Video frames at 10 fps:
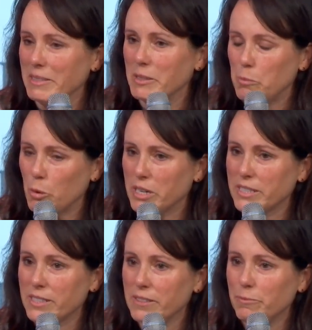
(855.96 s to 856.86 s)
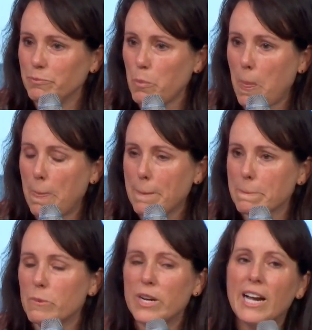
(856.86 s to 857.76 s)
in sports.
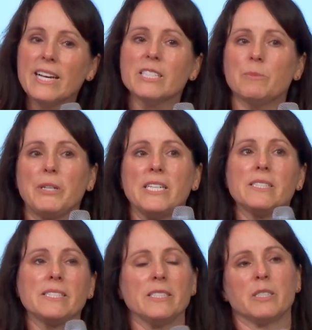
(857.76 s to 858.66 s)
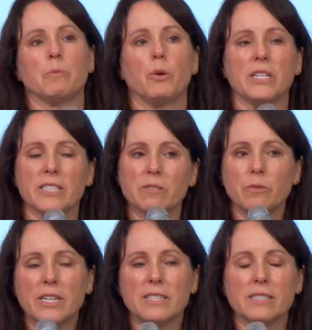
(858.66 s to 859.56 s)
What I experienced in sports
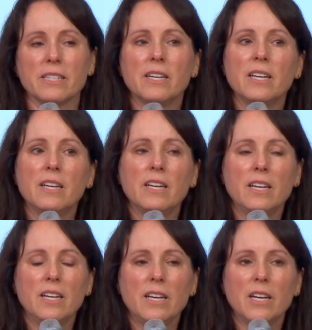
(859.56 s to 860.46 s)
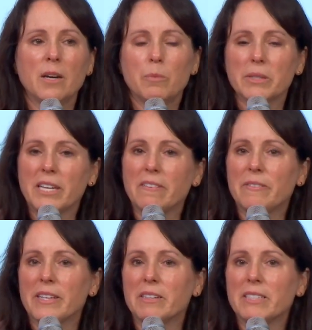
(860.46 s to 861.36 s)
was a
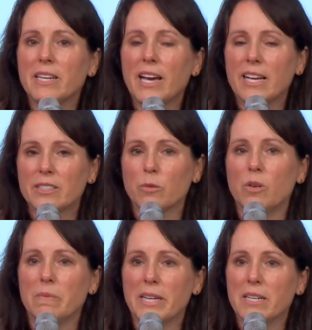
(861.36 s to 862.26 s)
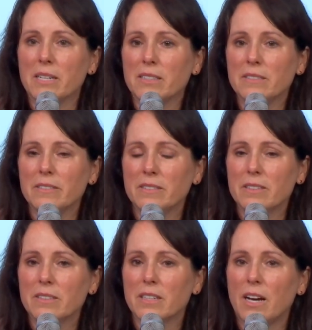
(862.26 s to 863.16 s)
belief that as a woman,
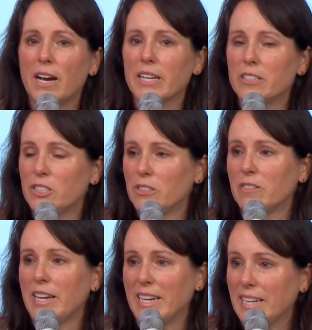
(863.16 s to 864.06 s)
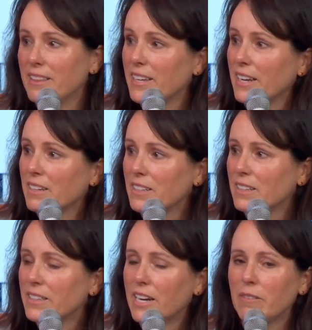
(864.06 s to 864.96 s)
I could do anything,
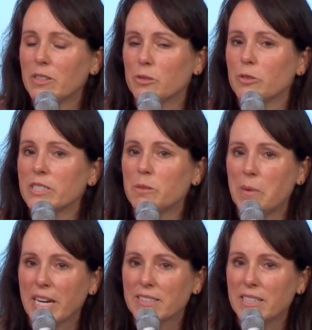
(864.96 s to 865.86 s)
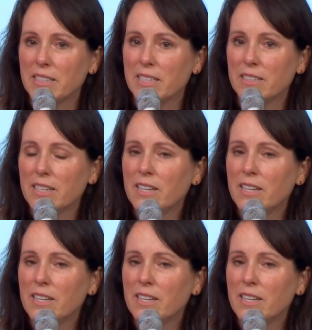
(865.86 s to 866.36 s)
that I was respected,